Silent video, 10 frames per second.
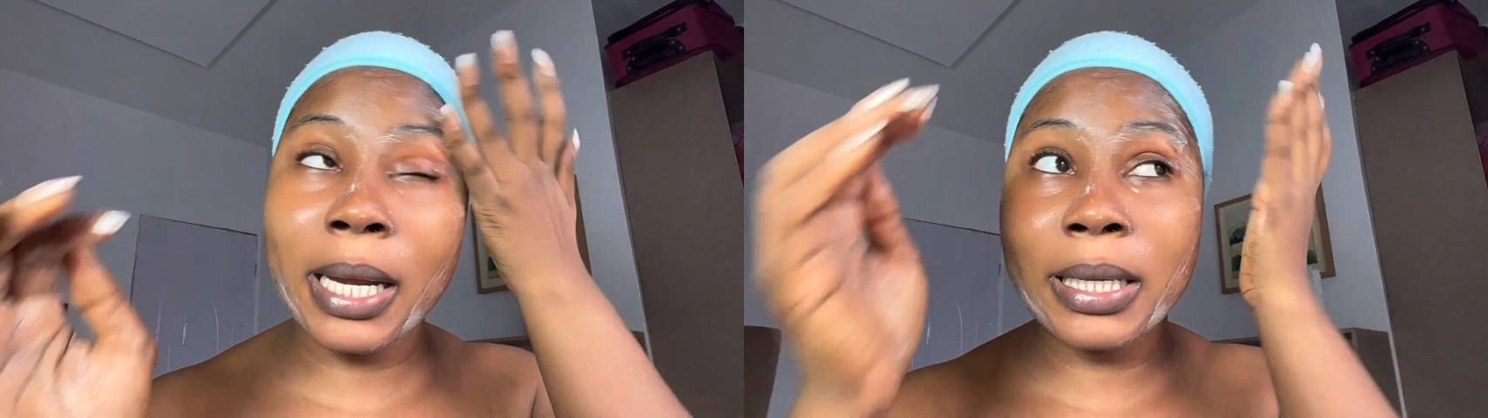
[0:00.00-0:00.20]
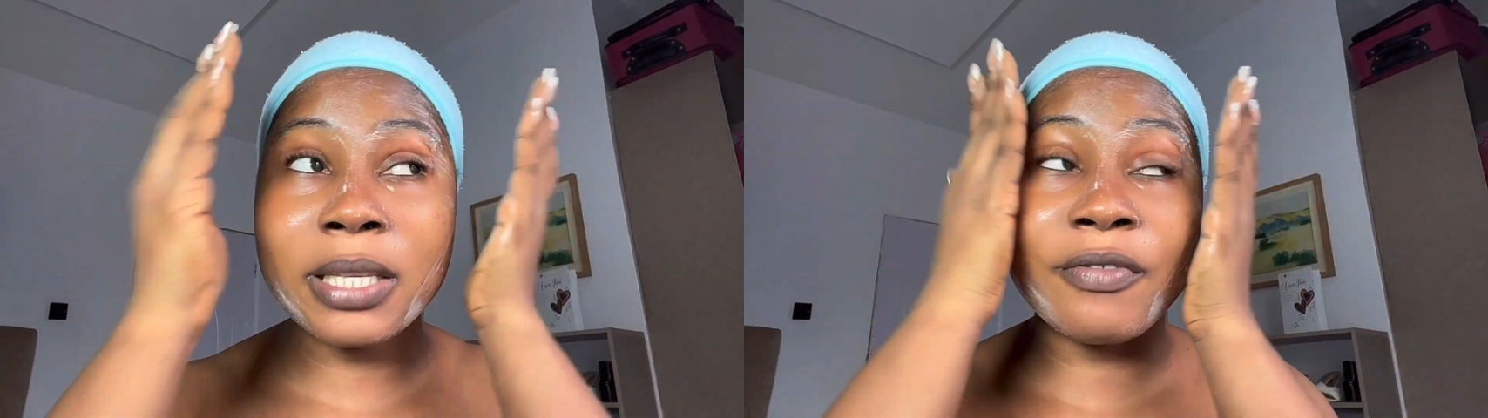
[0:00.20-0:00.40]

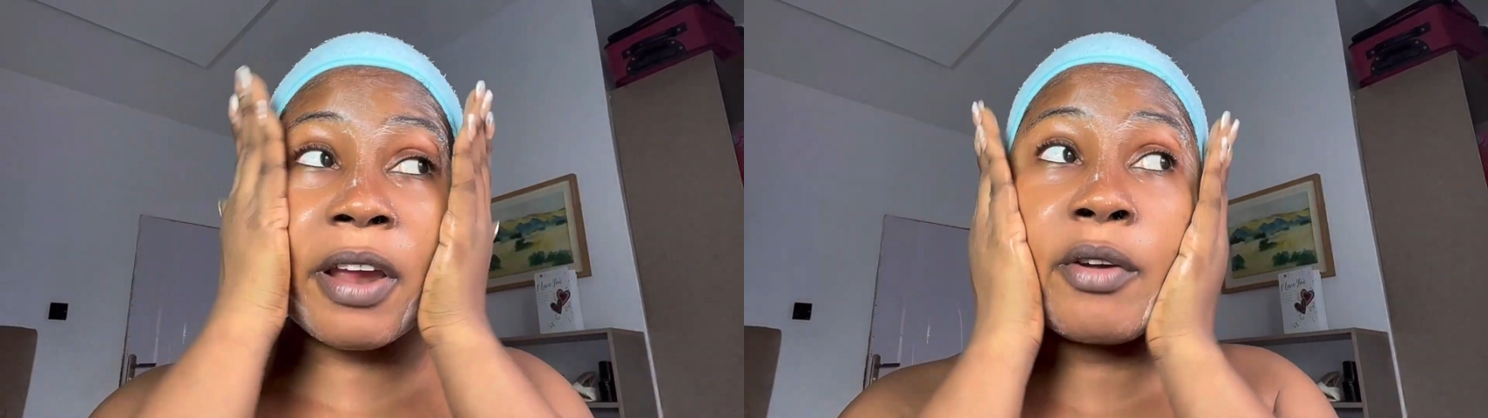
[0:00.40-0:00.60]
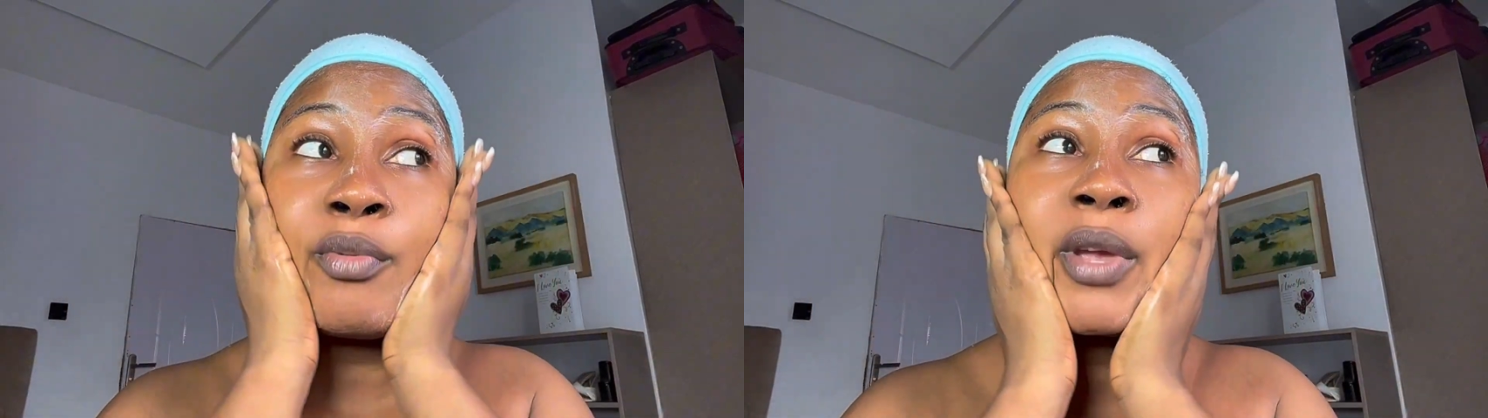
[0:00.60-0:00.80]
and it's
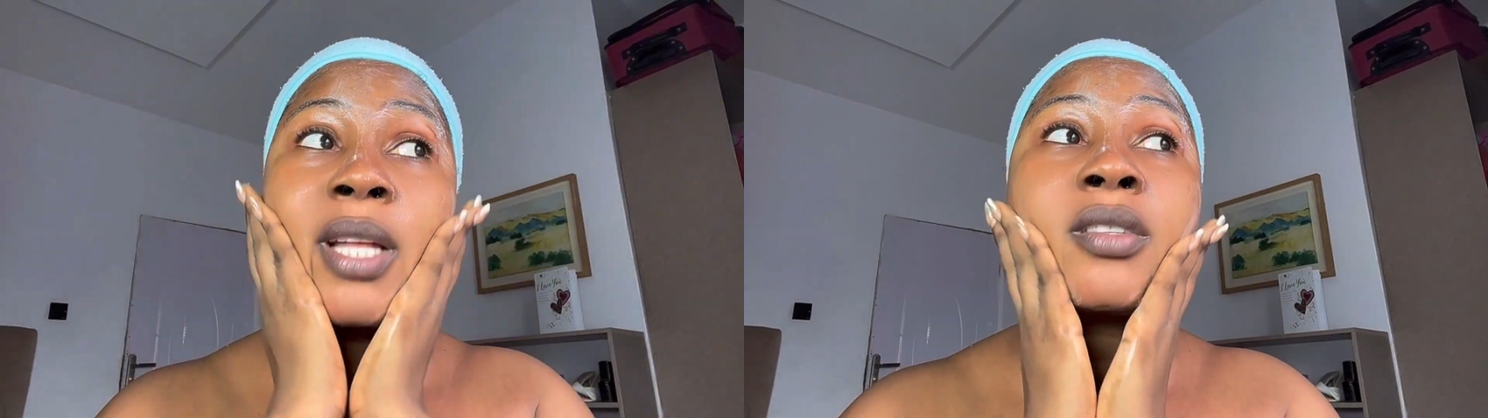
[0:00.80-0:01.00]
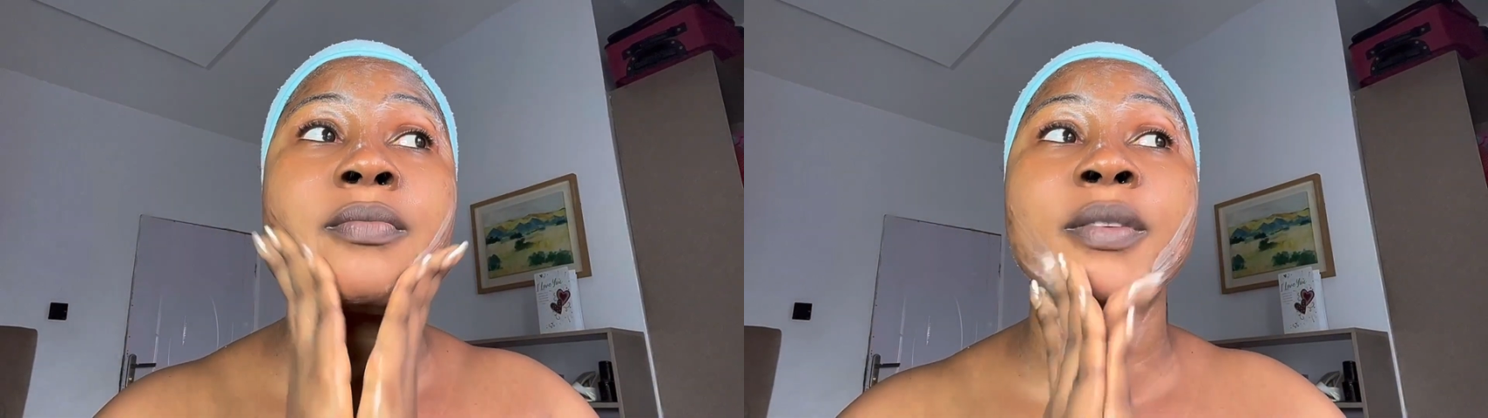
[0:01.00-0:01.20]
very
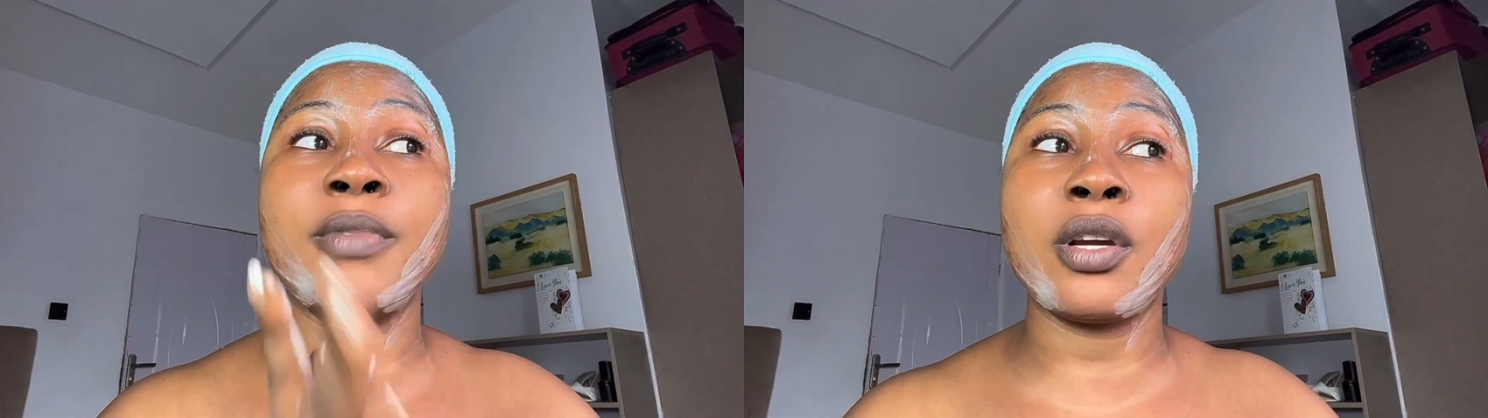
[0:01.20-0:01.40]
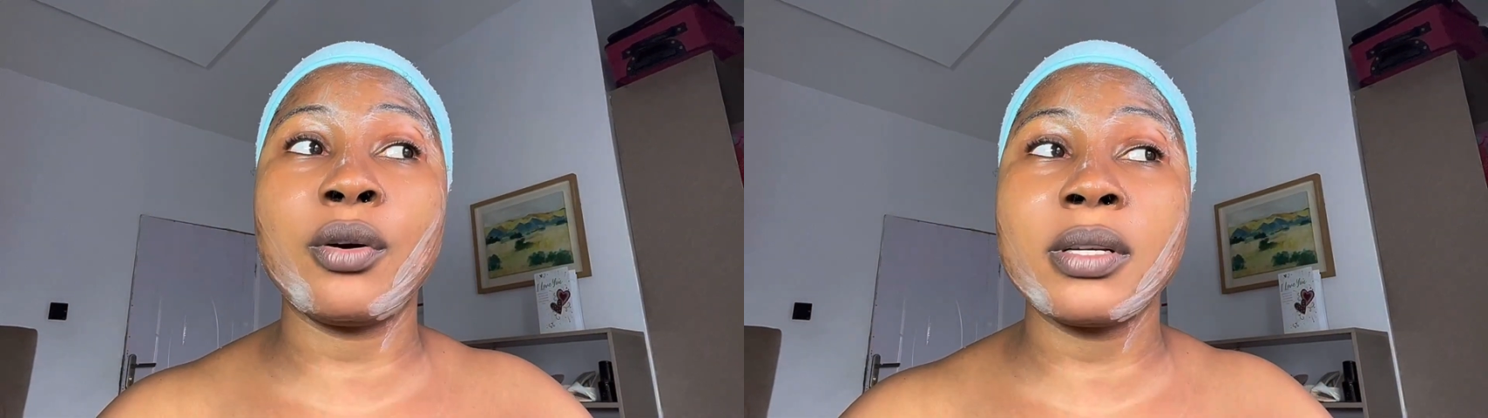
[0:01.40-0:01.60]
weird to me
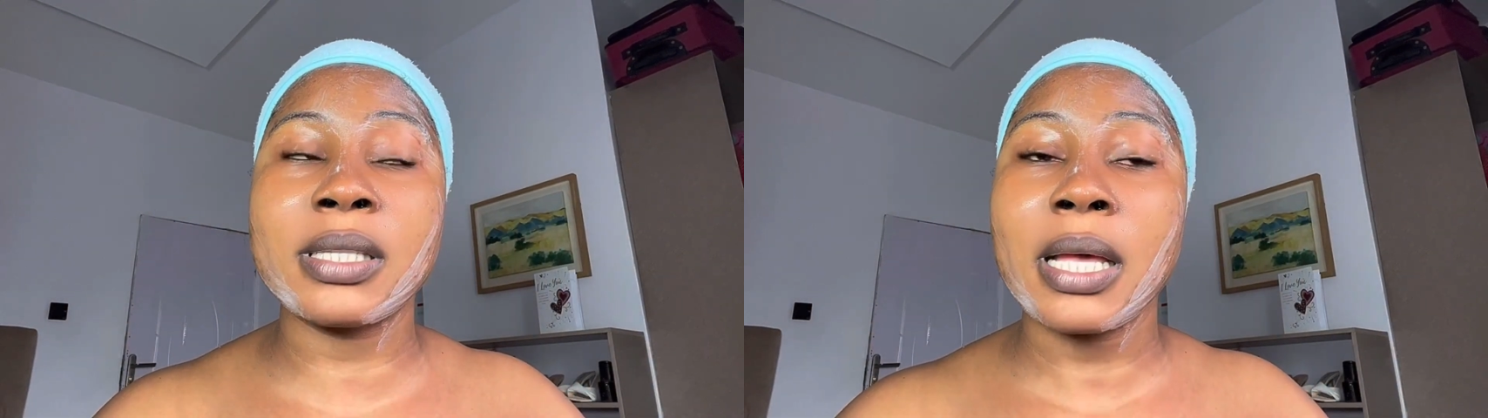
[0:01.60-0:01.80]
because